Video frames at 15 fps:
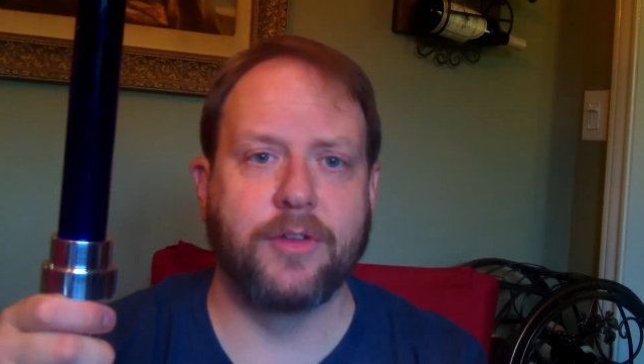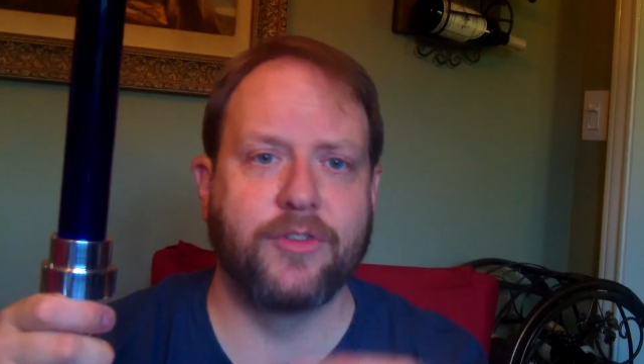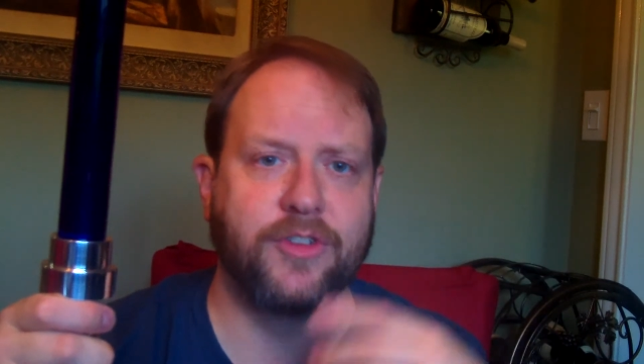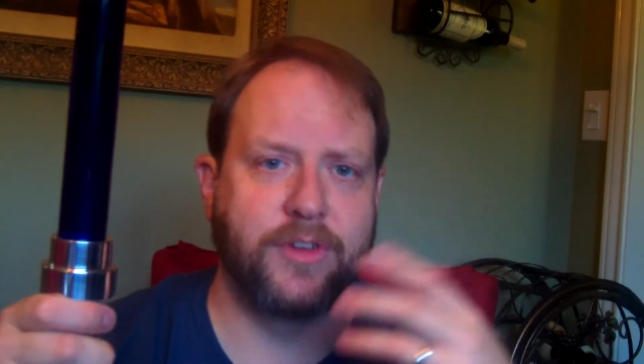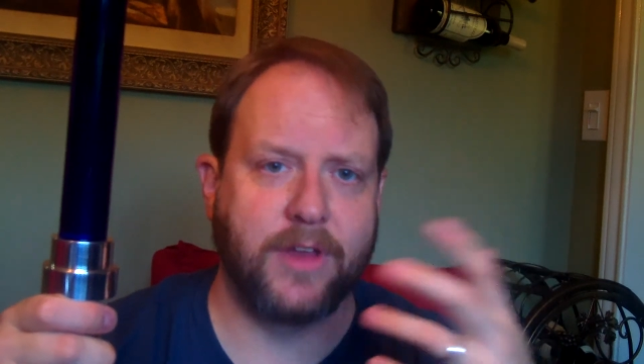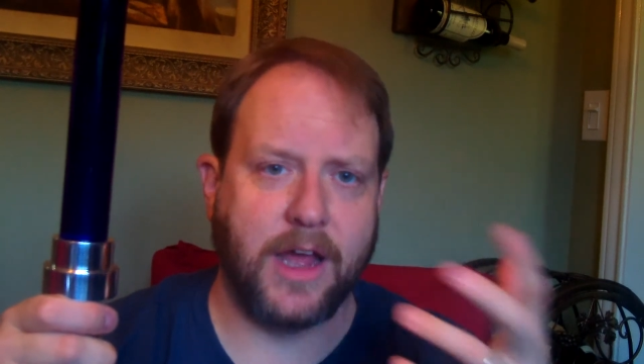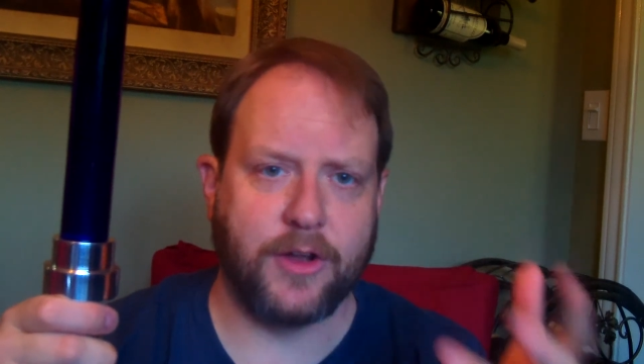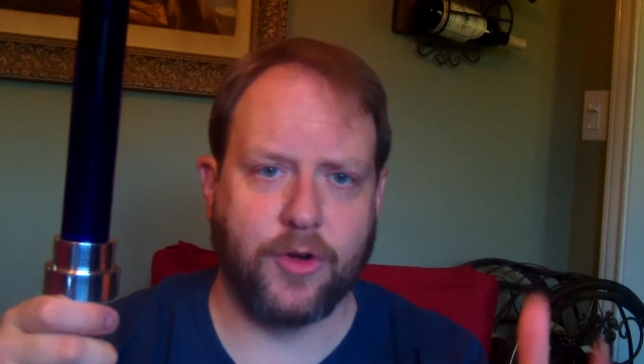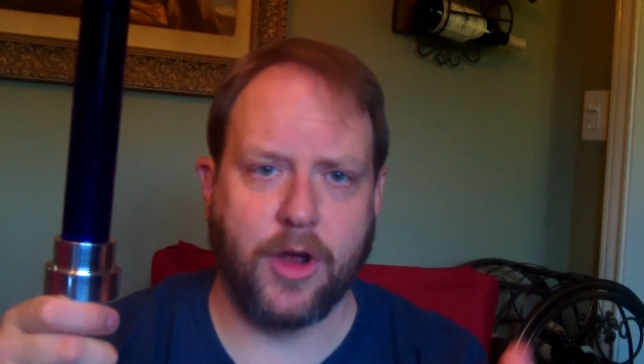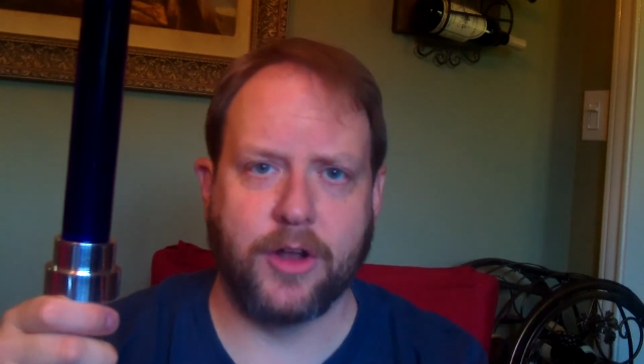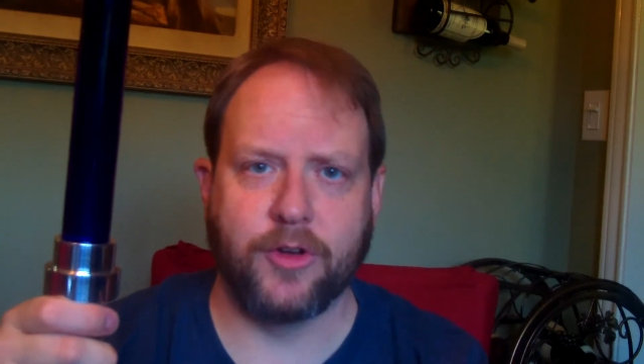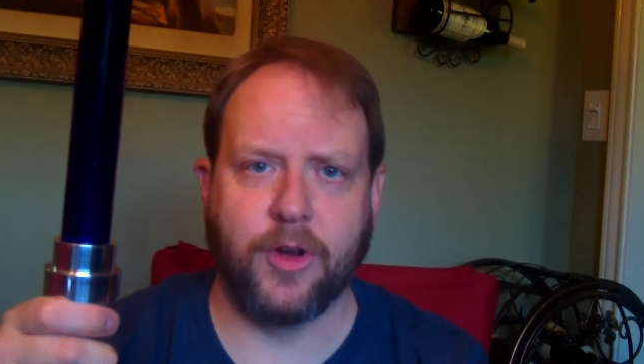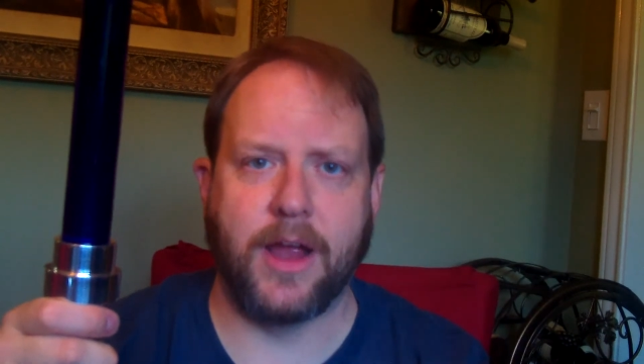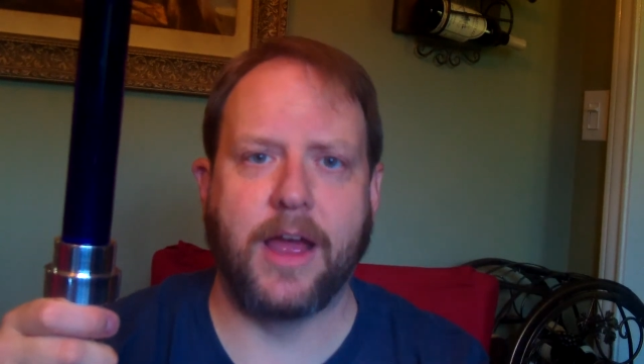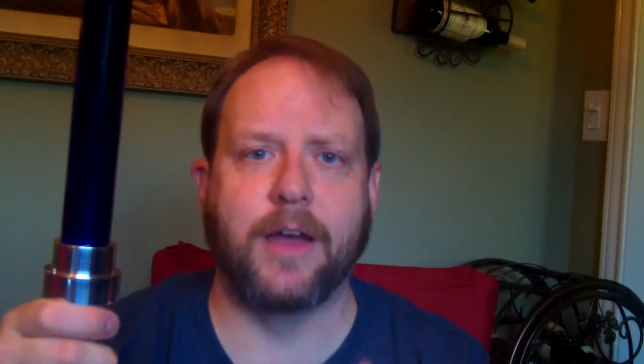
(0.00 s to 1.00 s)
And she got her
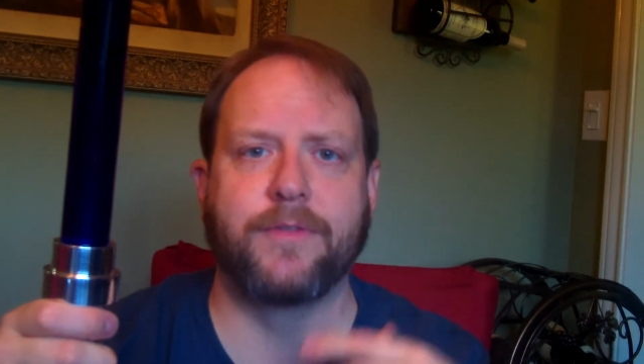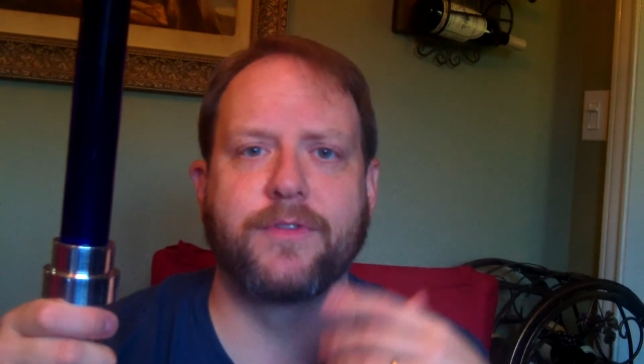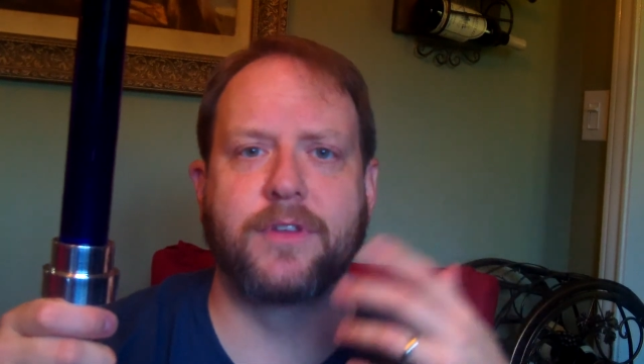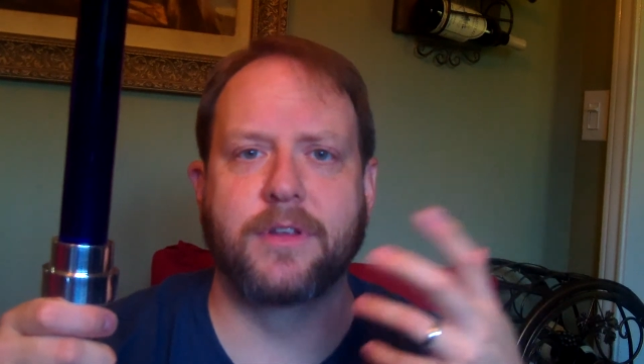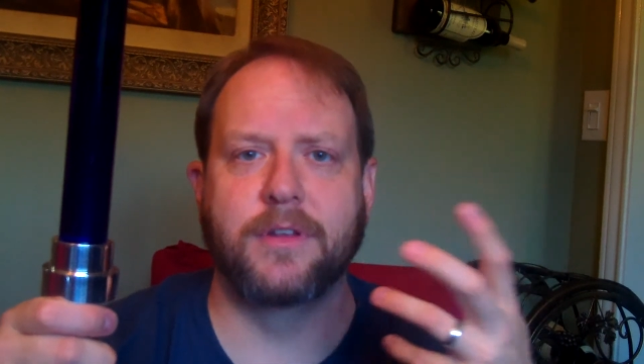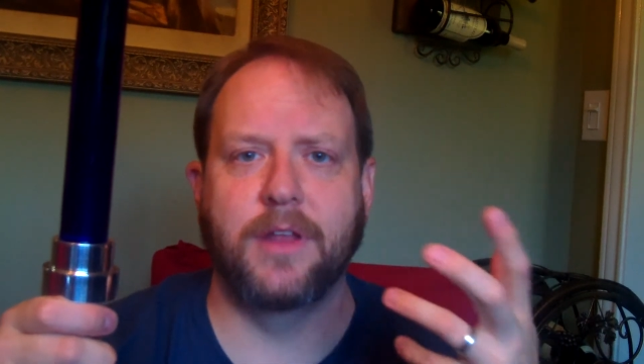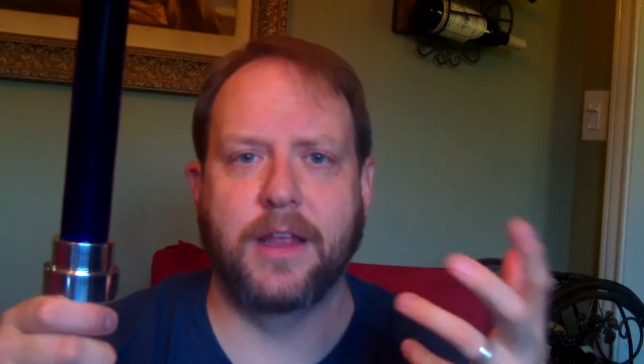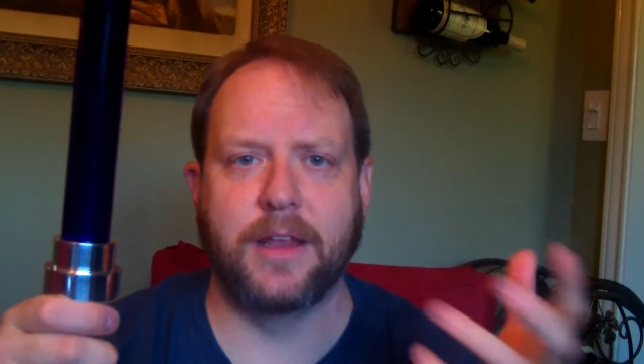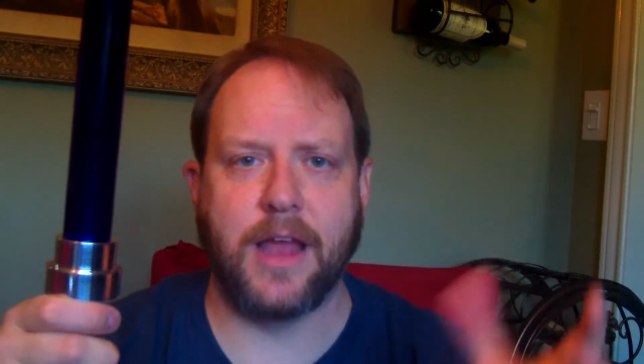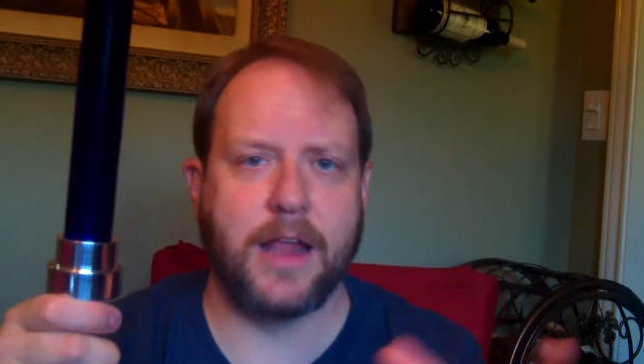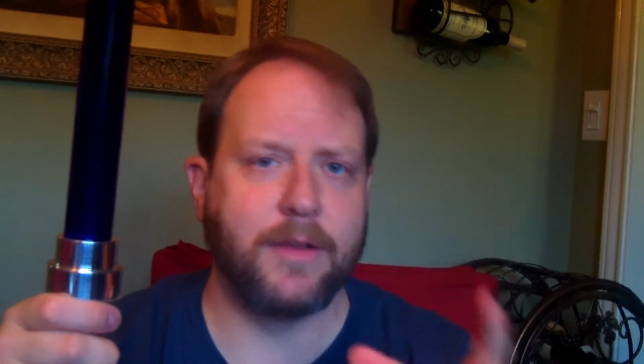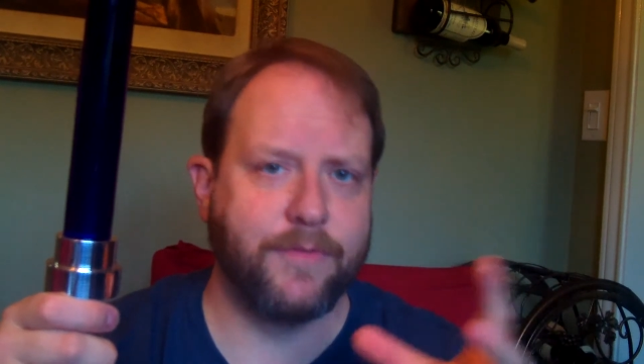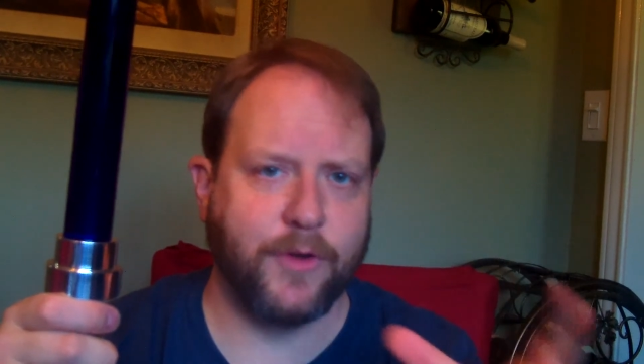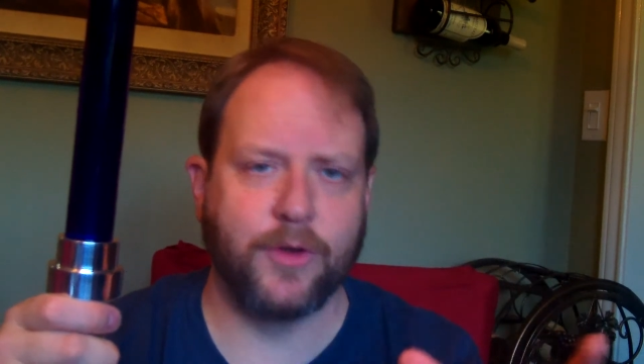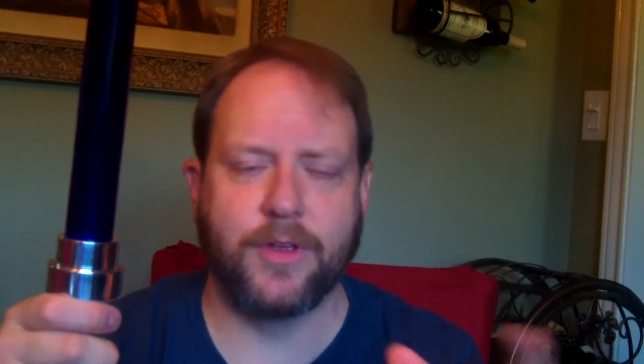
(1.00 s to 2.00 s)
autographed and
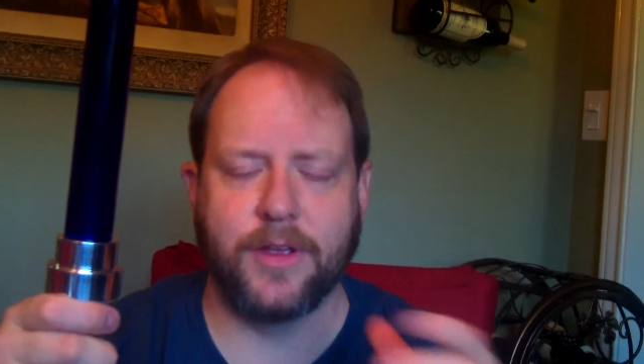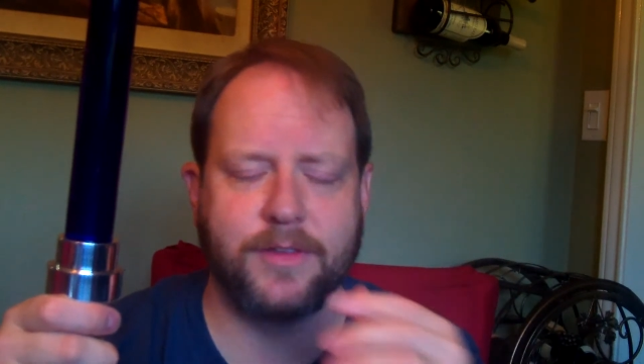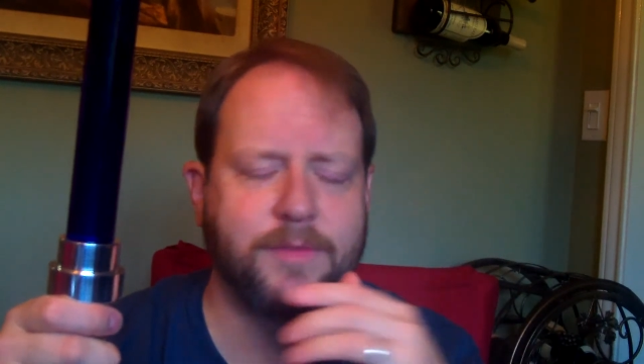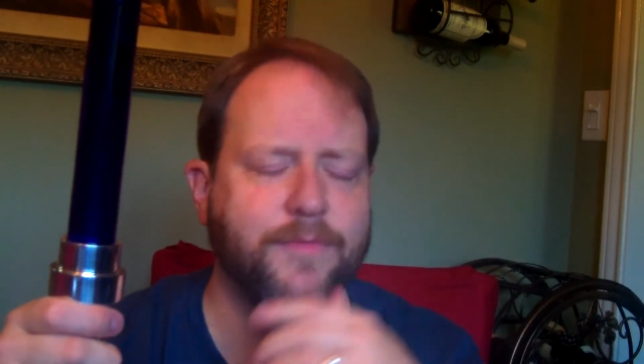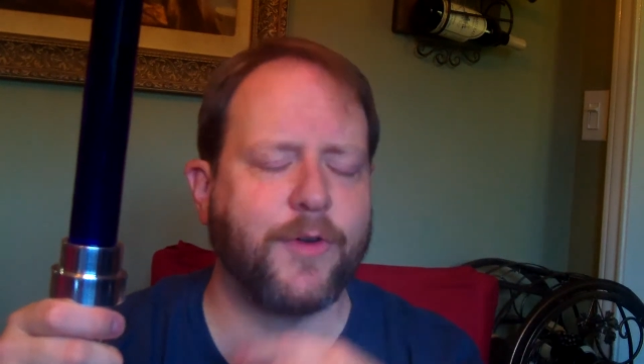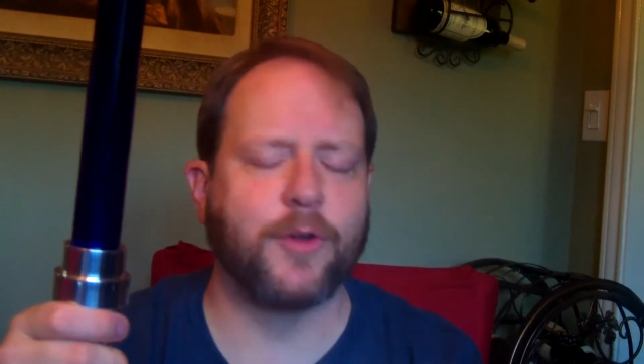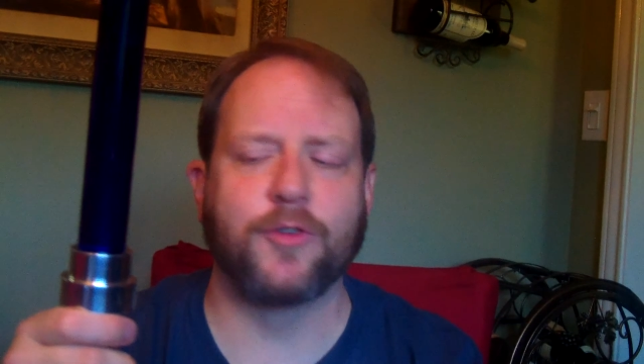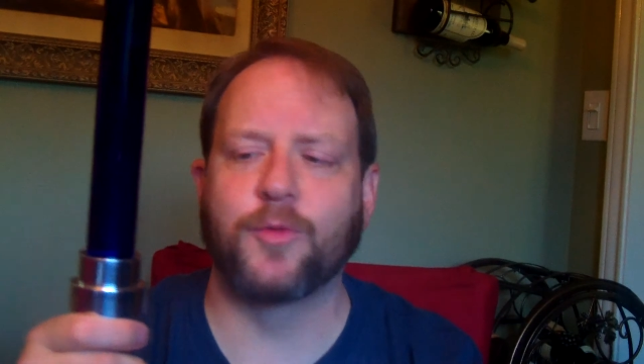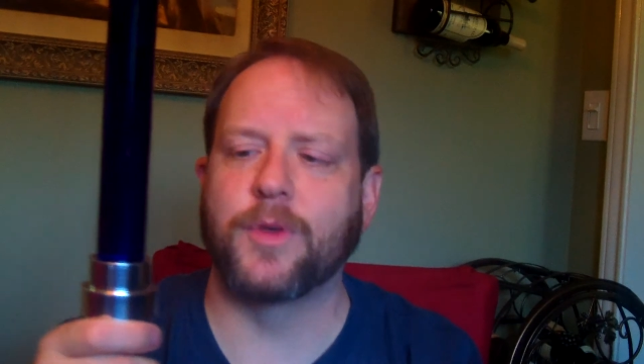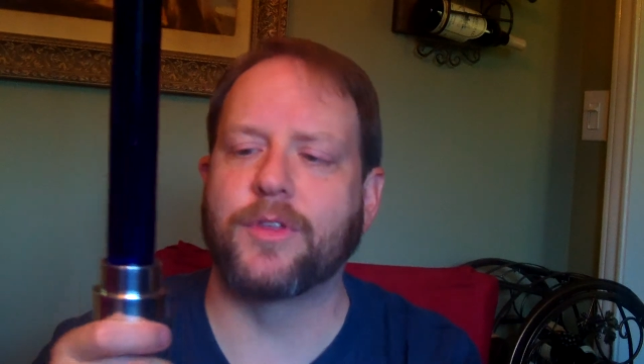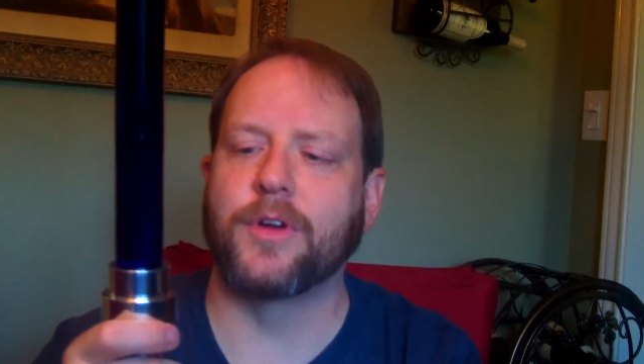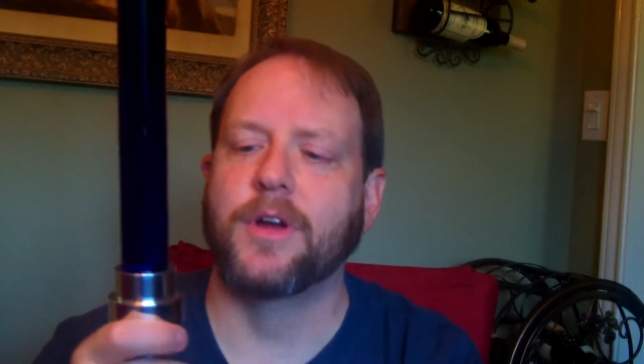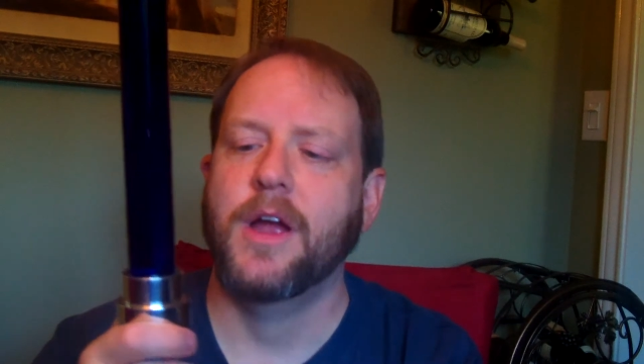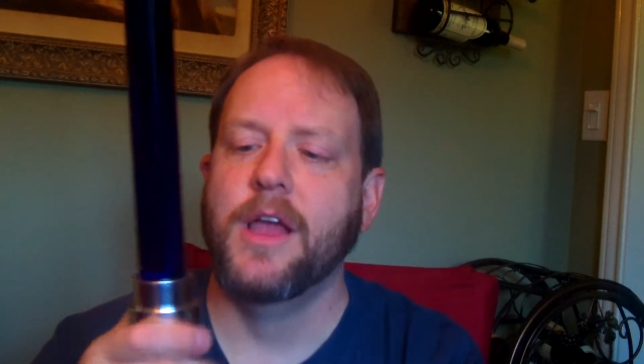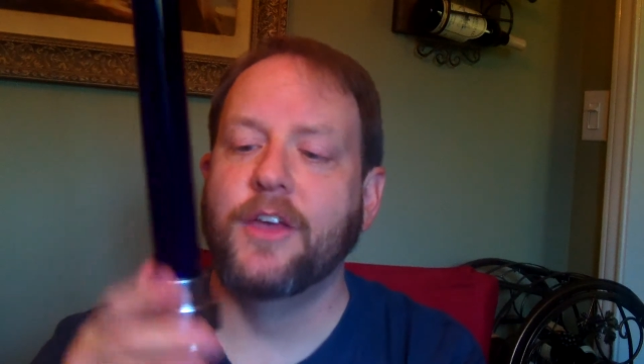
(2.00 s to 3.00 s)
got some photos with
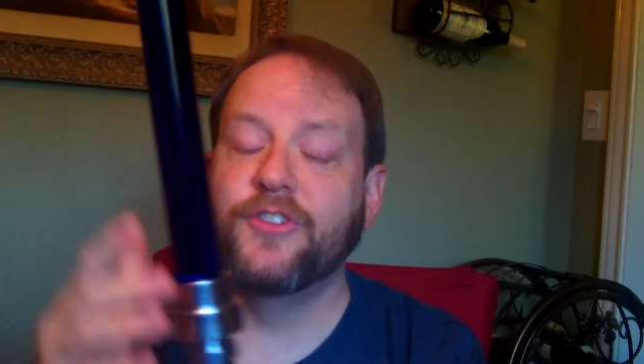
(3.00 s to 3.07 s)
her.